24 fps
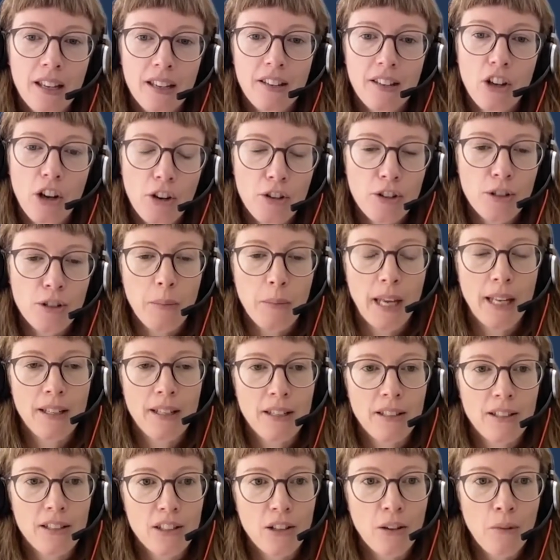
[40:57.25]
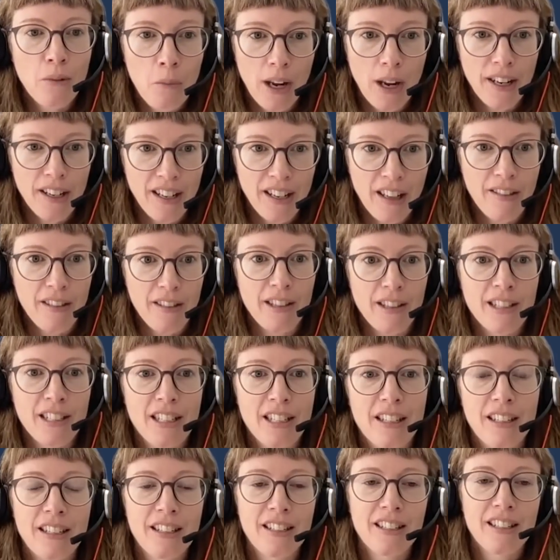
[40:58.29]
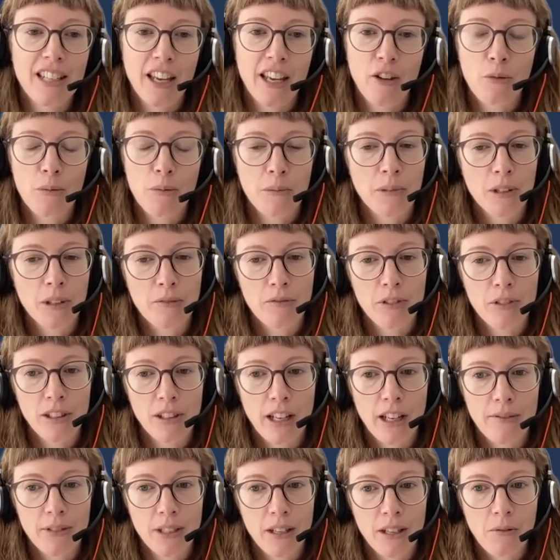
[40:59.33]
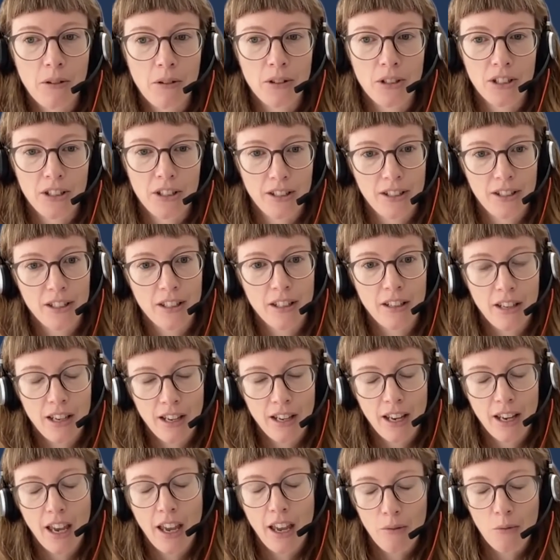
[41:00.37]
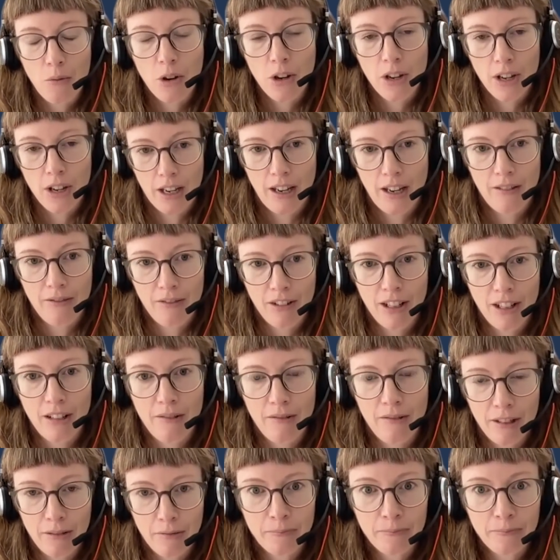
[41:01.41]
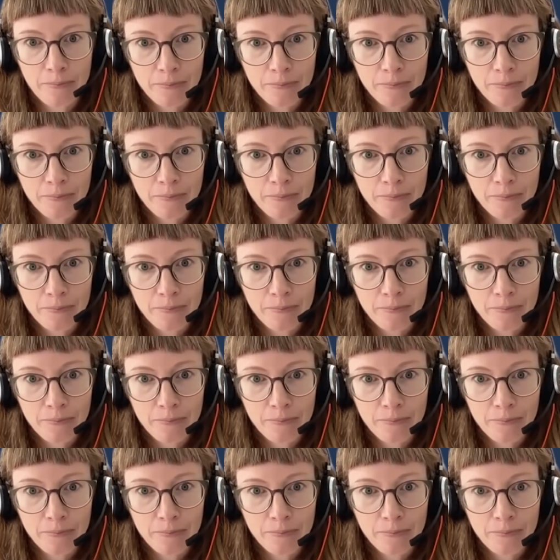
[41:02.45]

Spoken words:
codependence on one another to help them live the lives they want to. So it can work out really well.